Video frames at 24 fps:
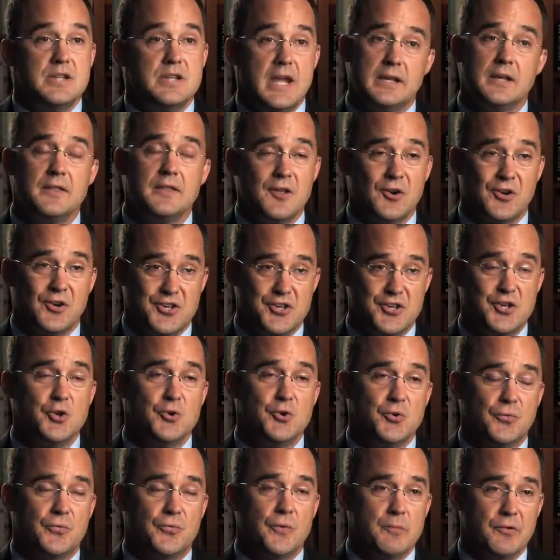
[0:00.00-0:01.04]
Taking their
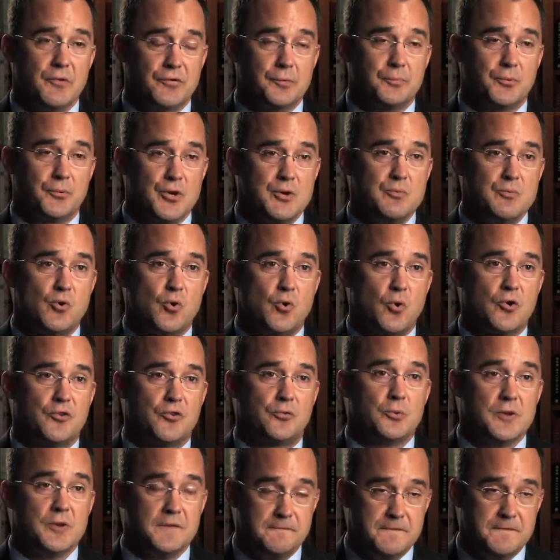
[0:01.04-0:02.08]
cue from the Supreme
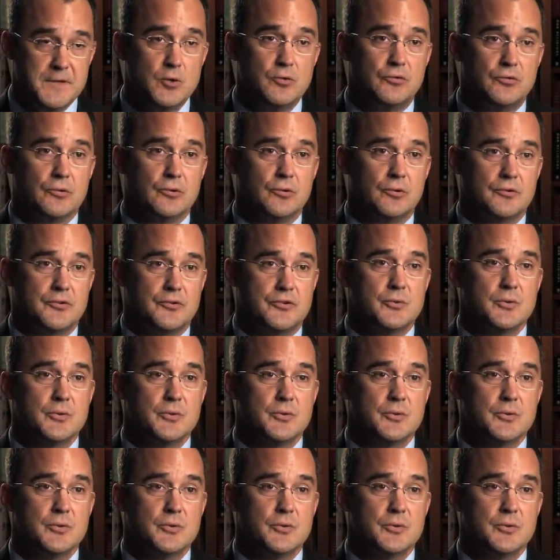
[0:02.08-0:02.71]
Court's refusal